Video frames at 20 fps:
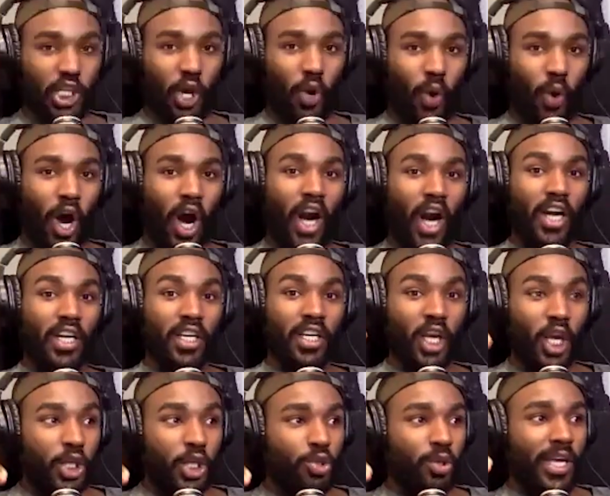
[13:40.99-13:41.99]
go hard
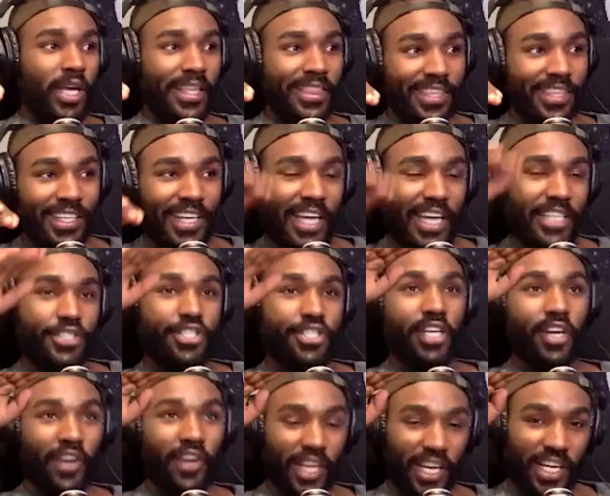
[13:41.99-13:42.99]
to get their
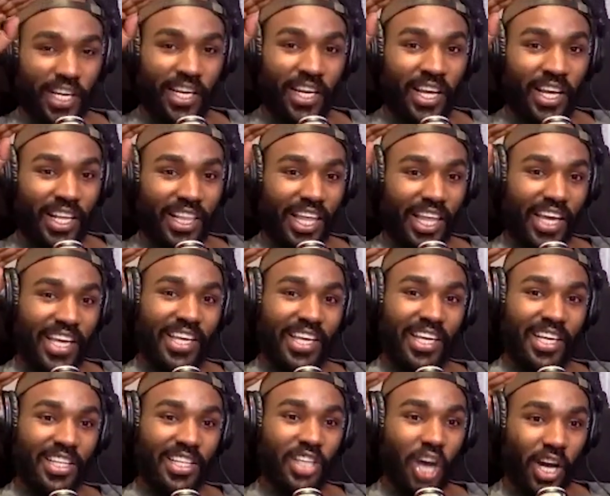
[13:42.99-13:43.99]
Nigerian like
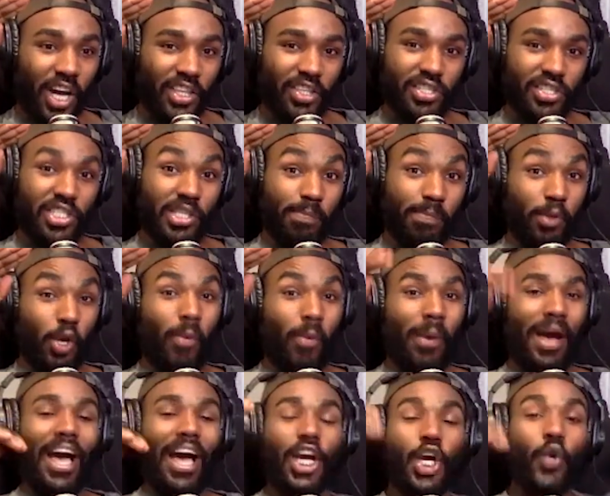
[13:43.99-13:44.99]
doctor's
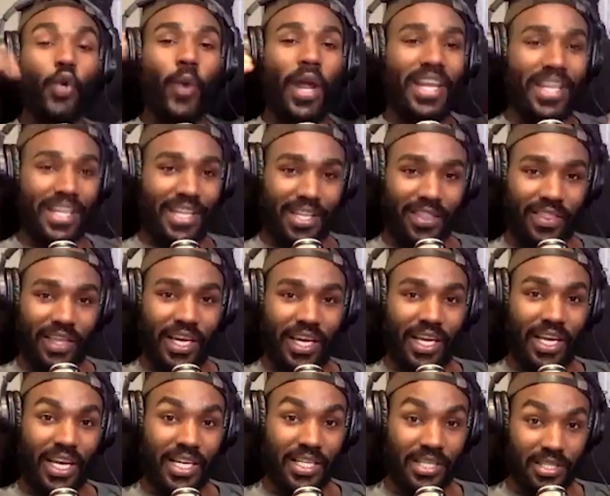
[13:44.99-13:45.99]
diploma accredited in the
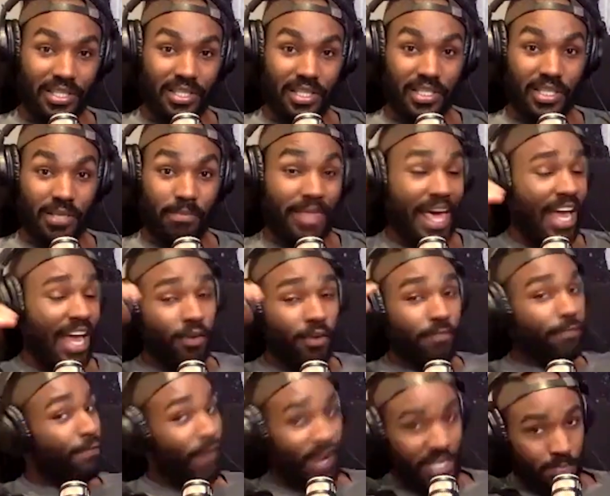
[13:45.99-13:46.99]
Canadian system. That
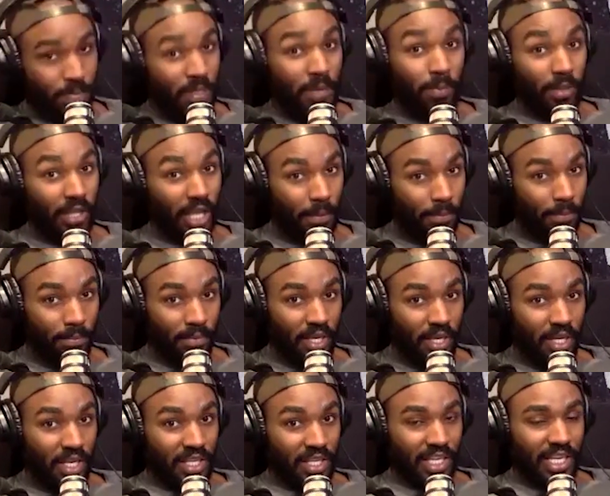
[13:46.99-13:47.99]
fucks yeah. people up
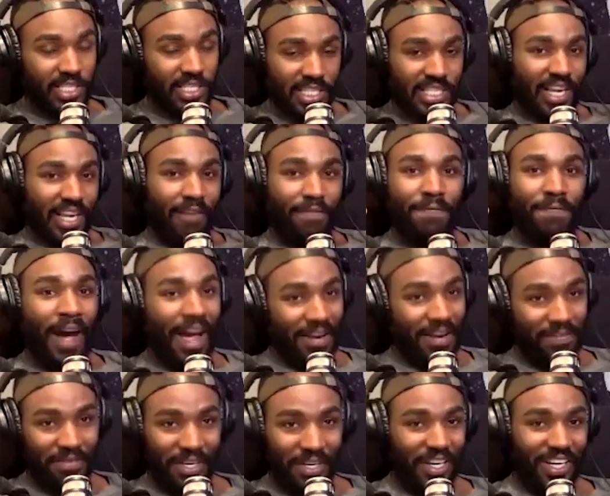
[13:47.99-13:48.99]
because it's like a
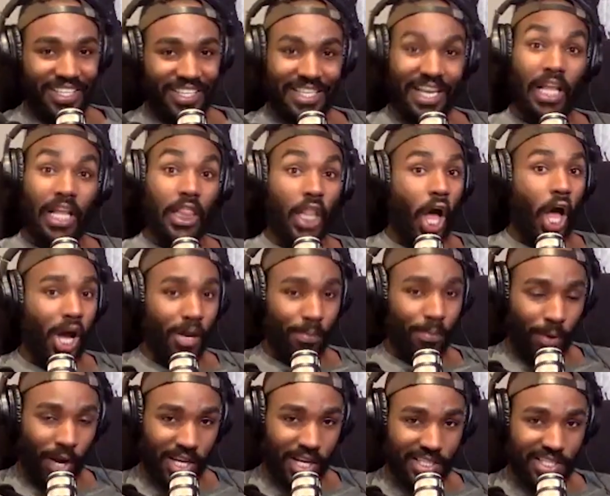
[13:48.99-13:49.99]
five year, it's like a long
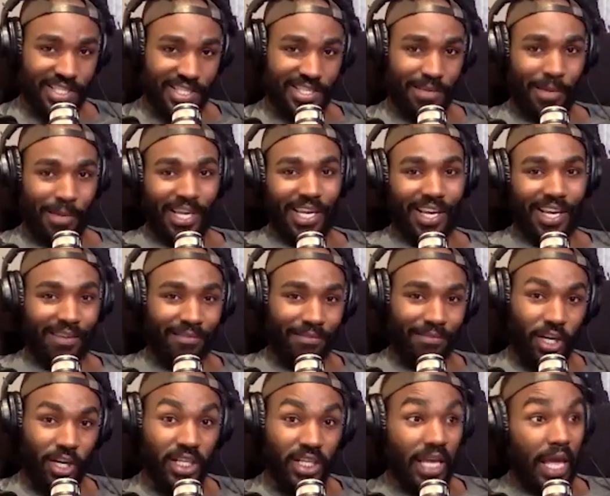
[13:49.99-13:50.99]
process to make it.
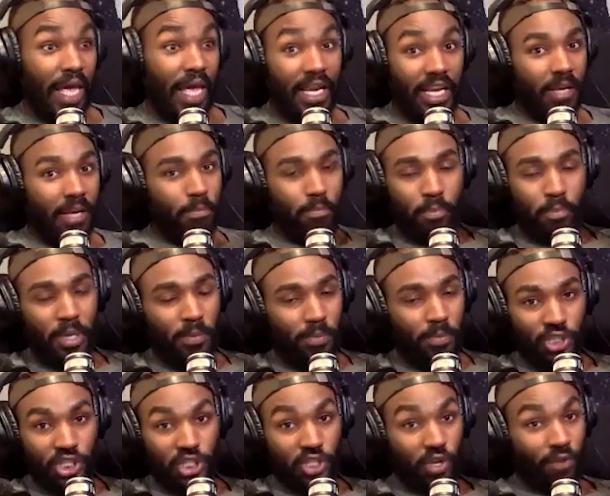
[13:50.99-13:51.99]
Yeah. And it
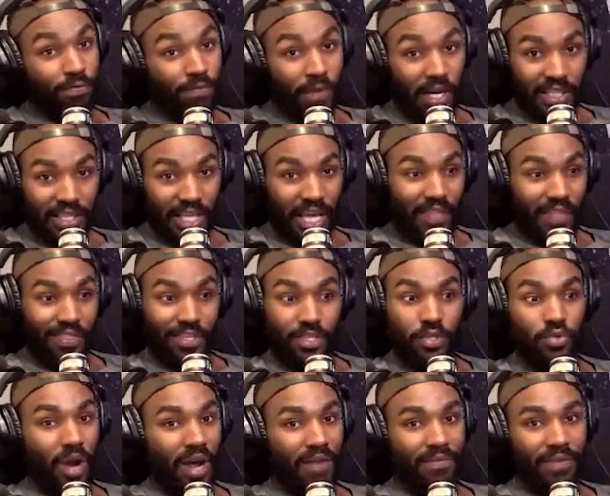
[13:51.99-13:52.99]
people just go fuck that. They
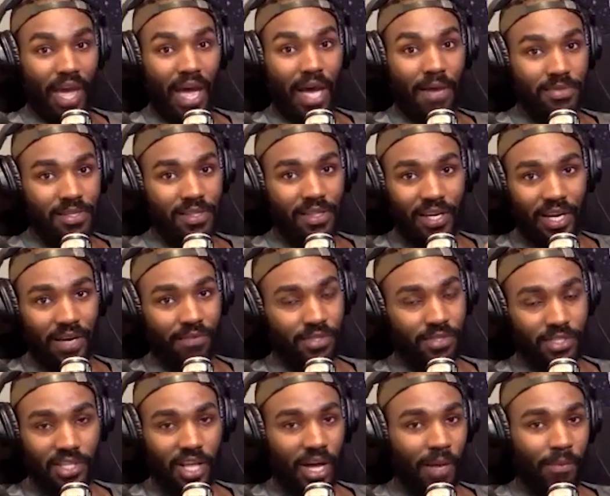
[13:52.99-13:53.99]
drive cabs and they never
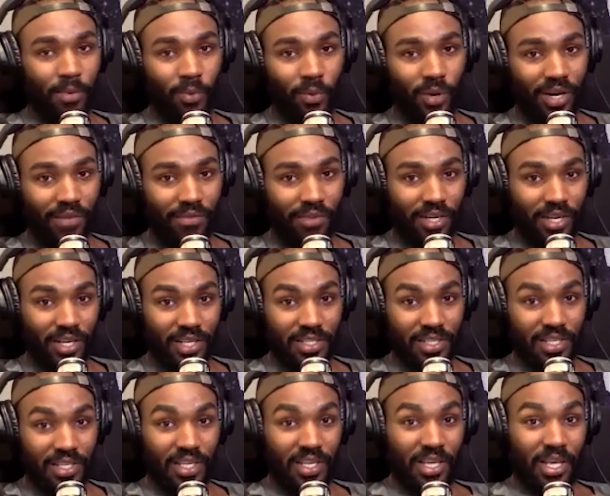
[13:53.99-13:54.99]
stop or whatever it
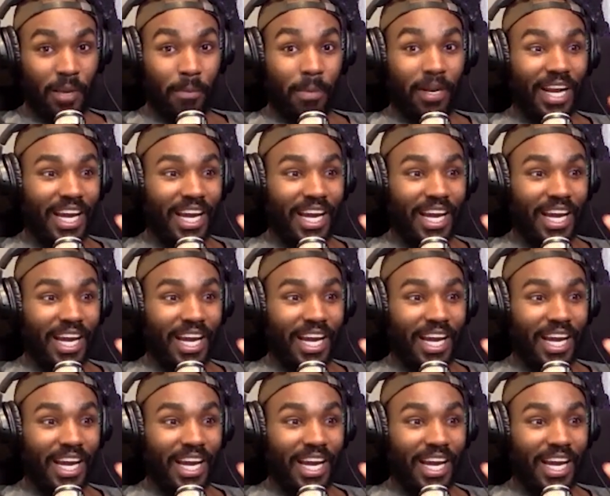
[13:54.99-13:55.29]
is. But